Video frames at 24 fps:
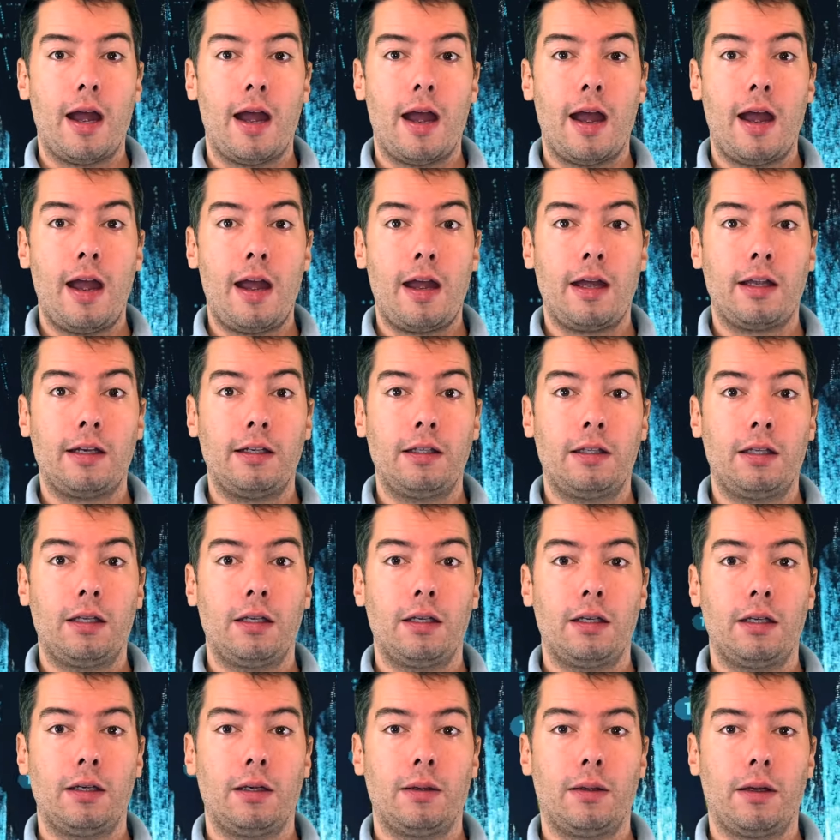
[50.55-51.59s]
And
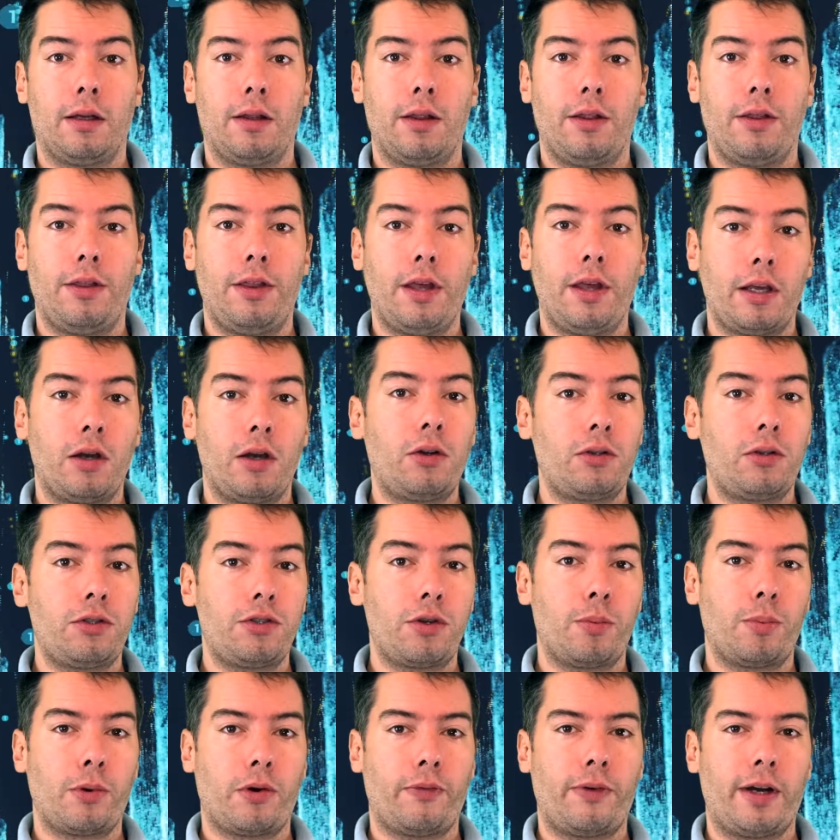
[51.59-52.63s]
they also
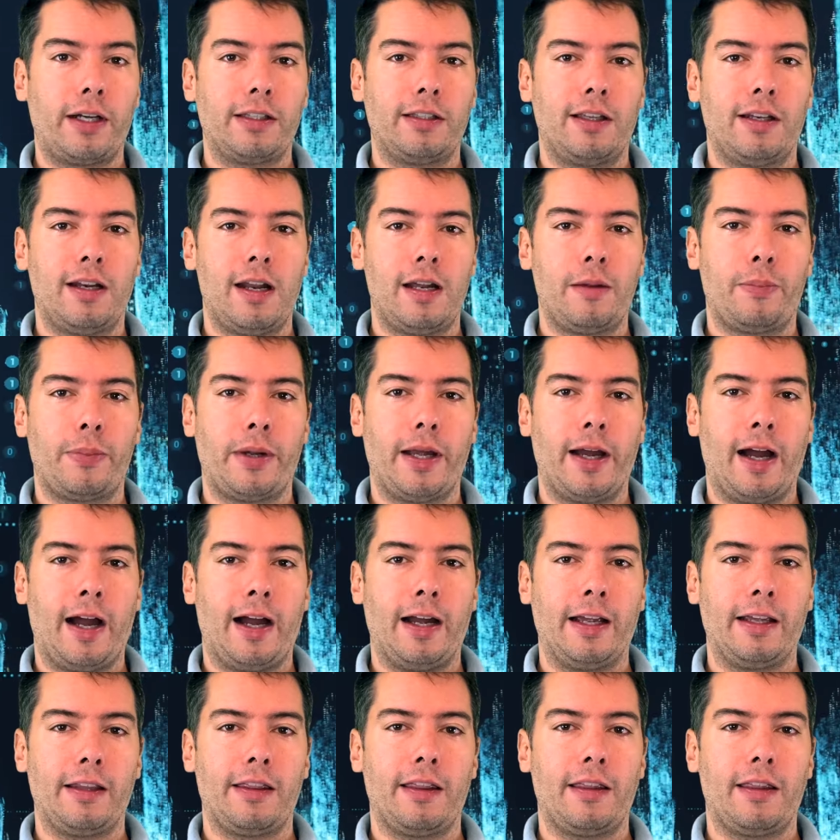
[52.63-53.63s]
provide an API